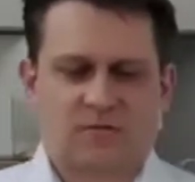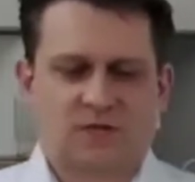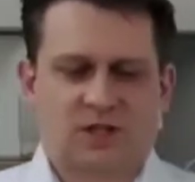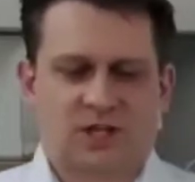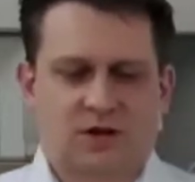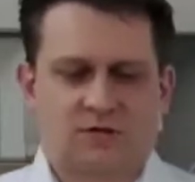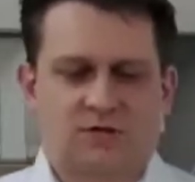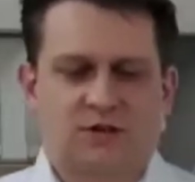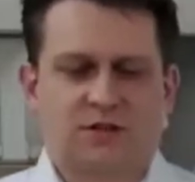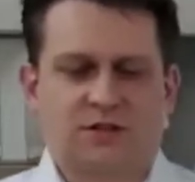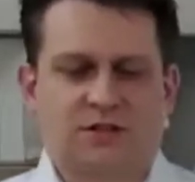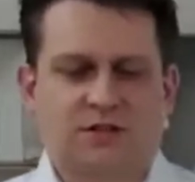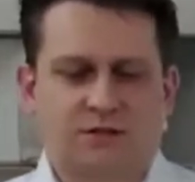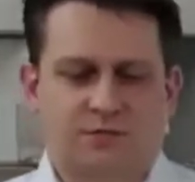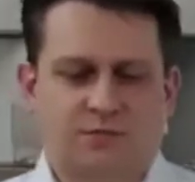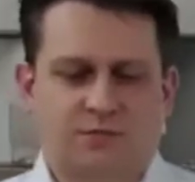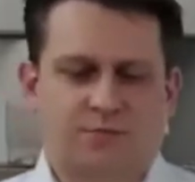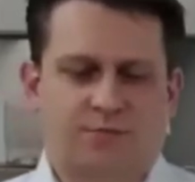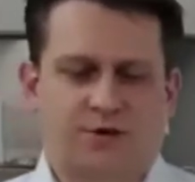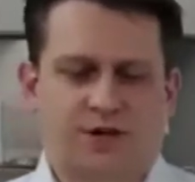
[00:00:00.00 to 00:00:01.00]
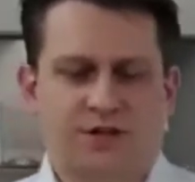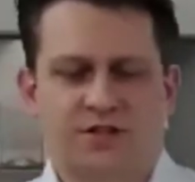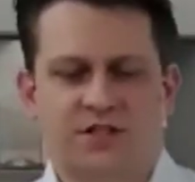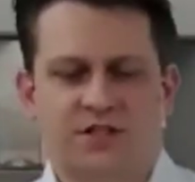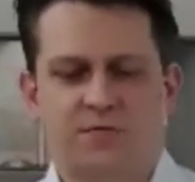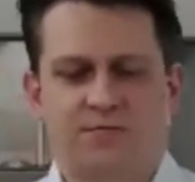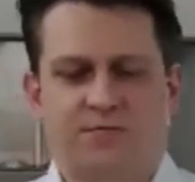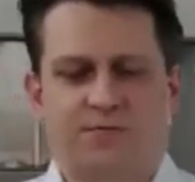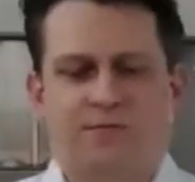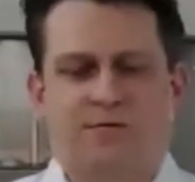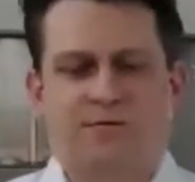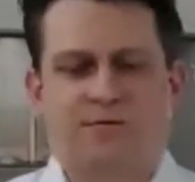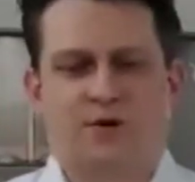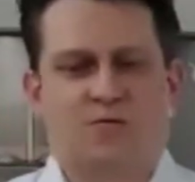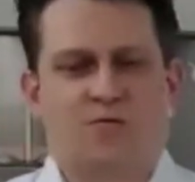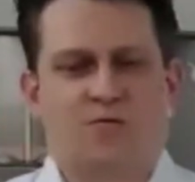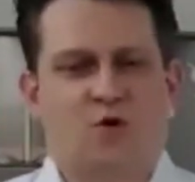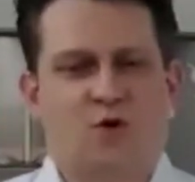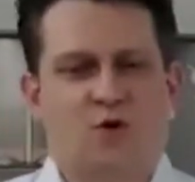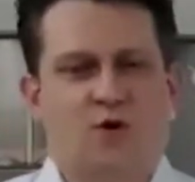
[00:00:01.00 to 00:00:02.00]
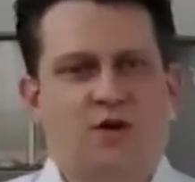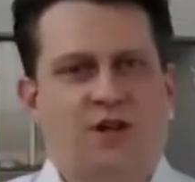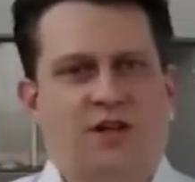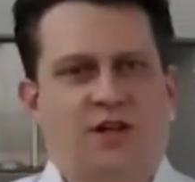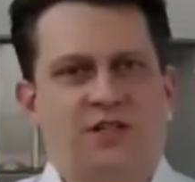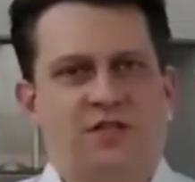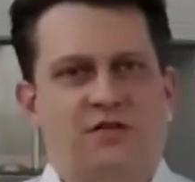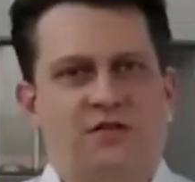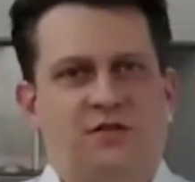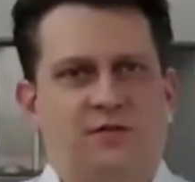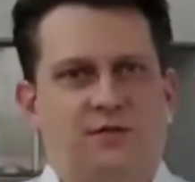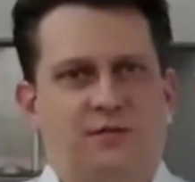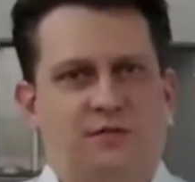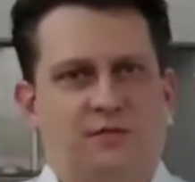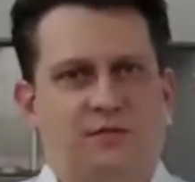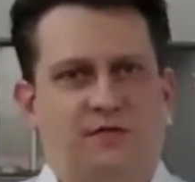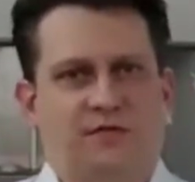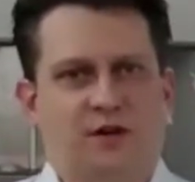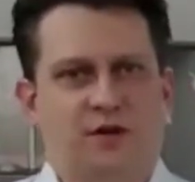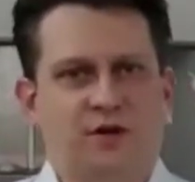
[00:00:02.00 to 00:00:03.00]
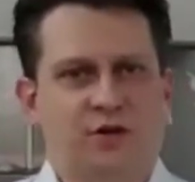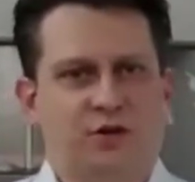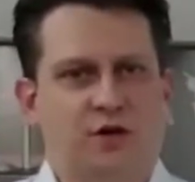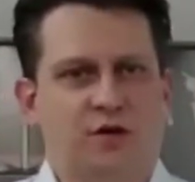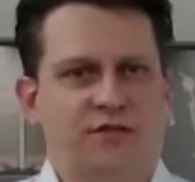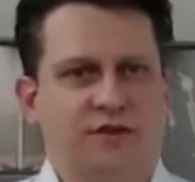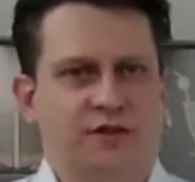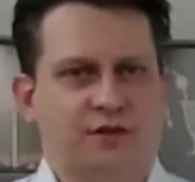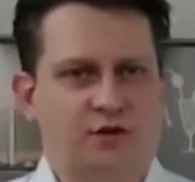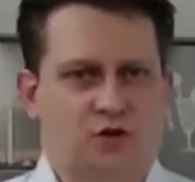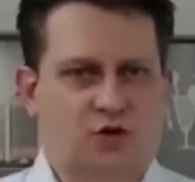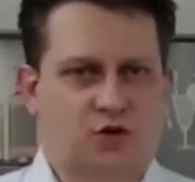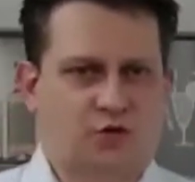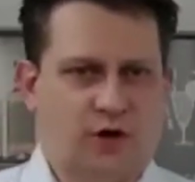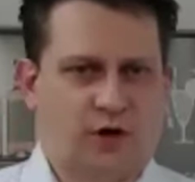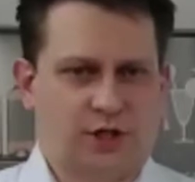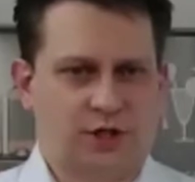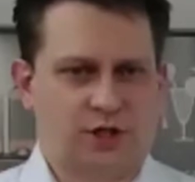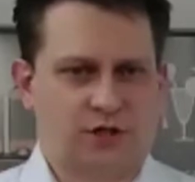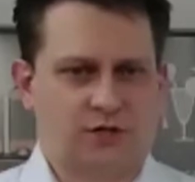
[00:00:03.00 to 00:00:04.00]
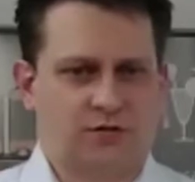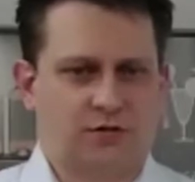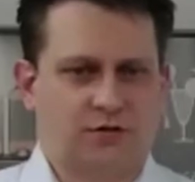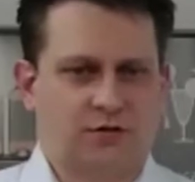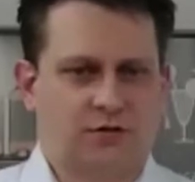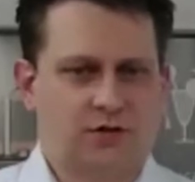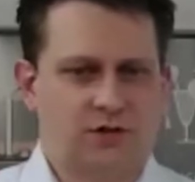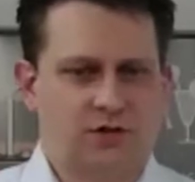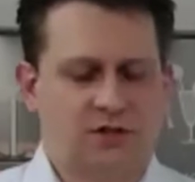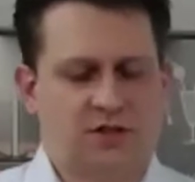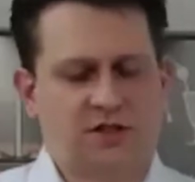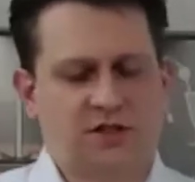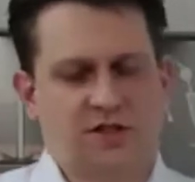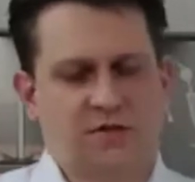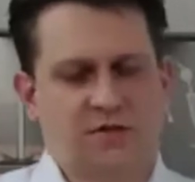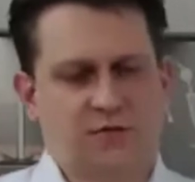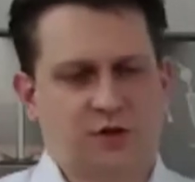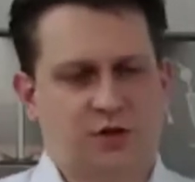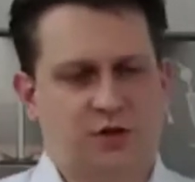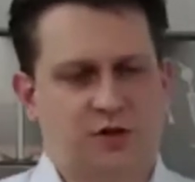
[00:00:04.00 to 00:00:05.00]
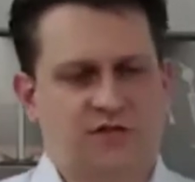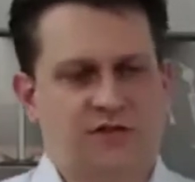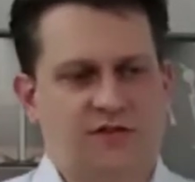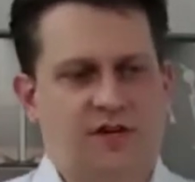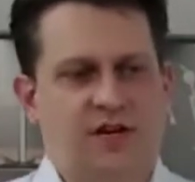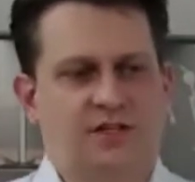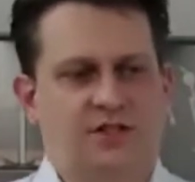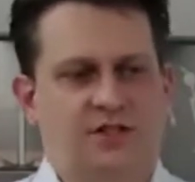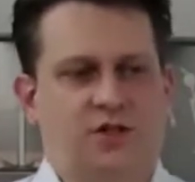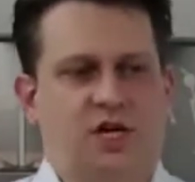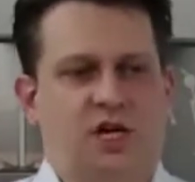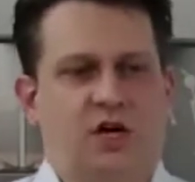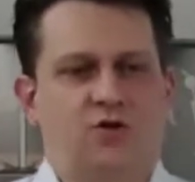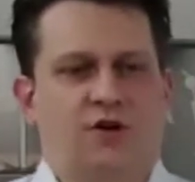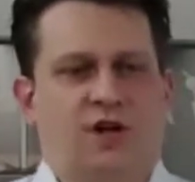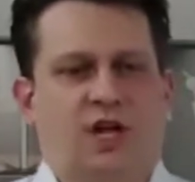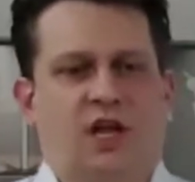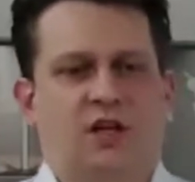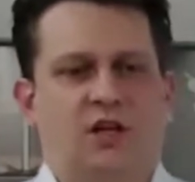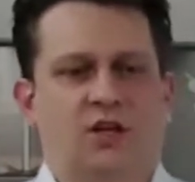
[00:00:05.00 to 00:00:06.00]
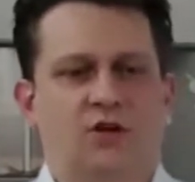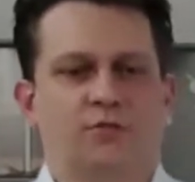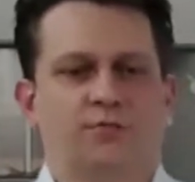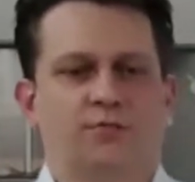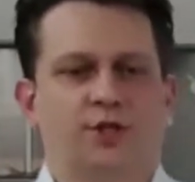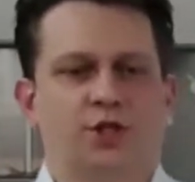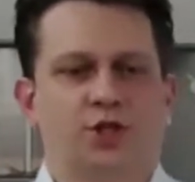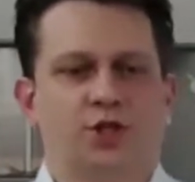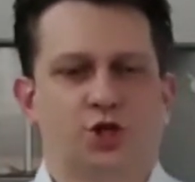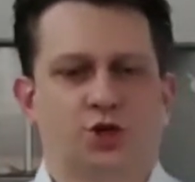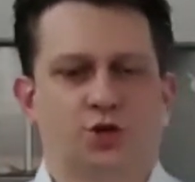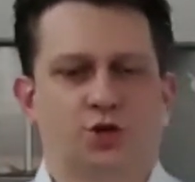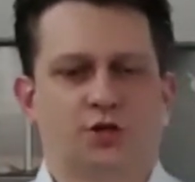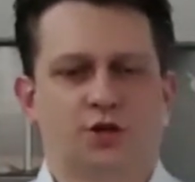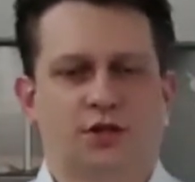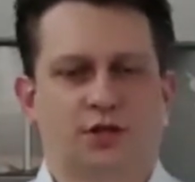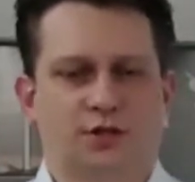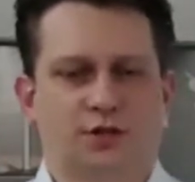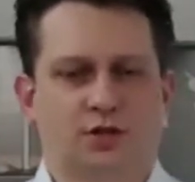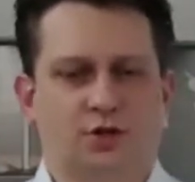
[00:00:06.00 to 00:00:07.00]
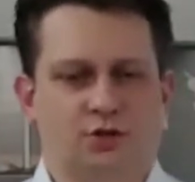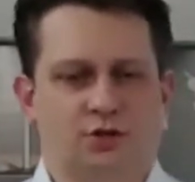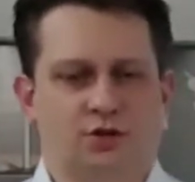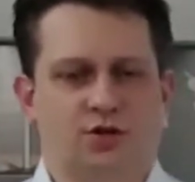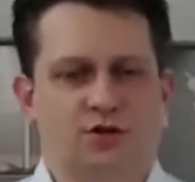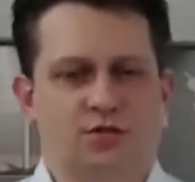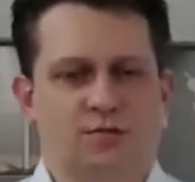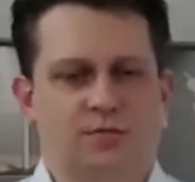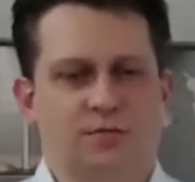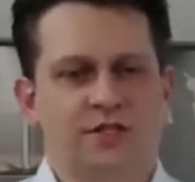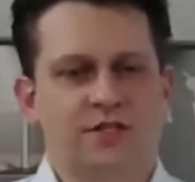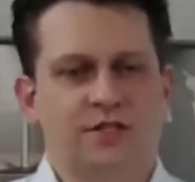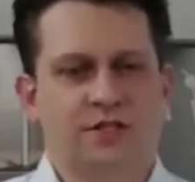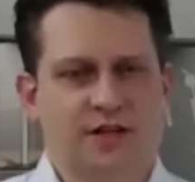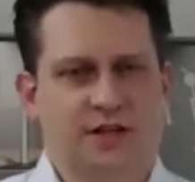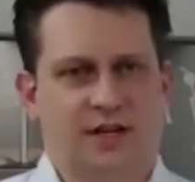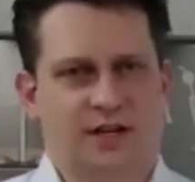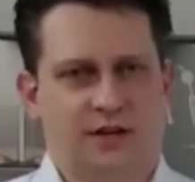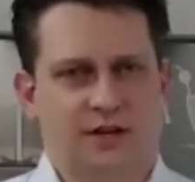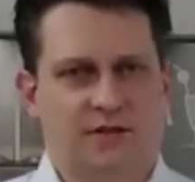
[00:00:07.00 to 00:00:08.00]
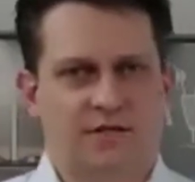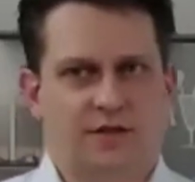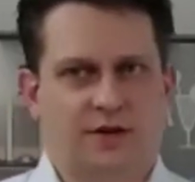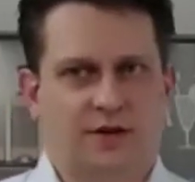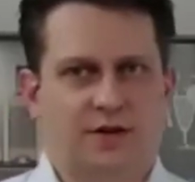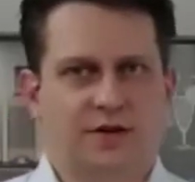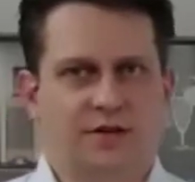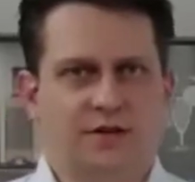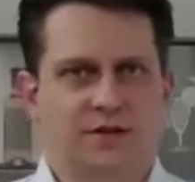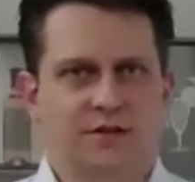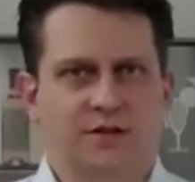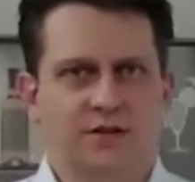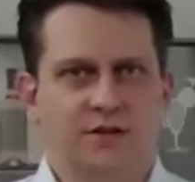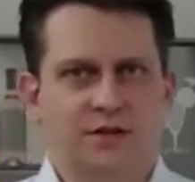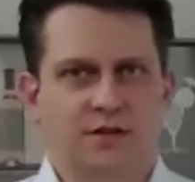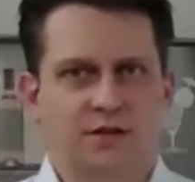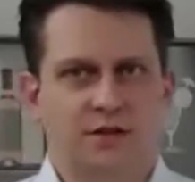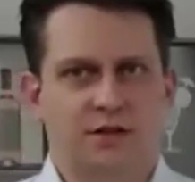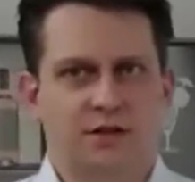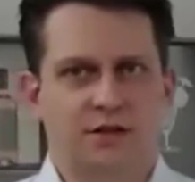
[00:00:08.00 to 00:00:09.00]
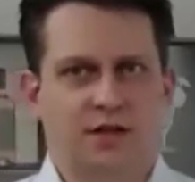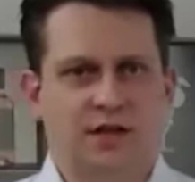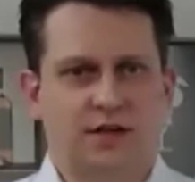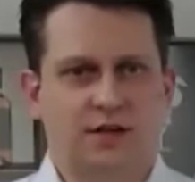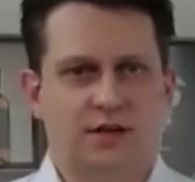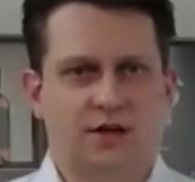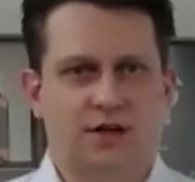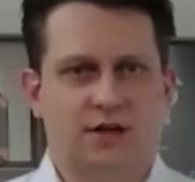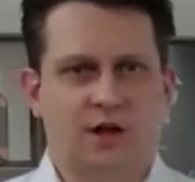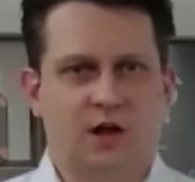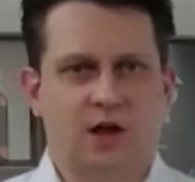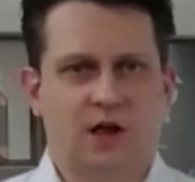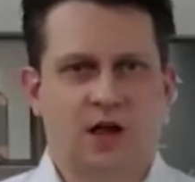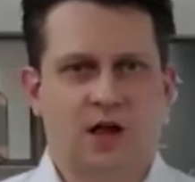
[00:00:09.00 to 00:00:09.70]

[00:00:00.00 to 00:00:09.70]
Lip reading: Now this brings up a more or less philosophical question, which customers often ask. So how can you be sure that you're not missing anything in the CT data?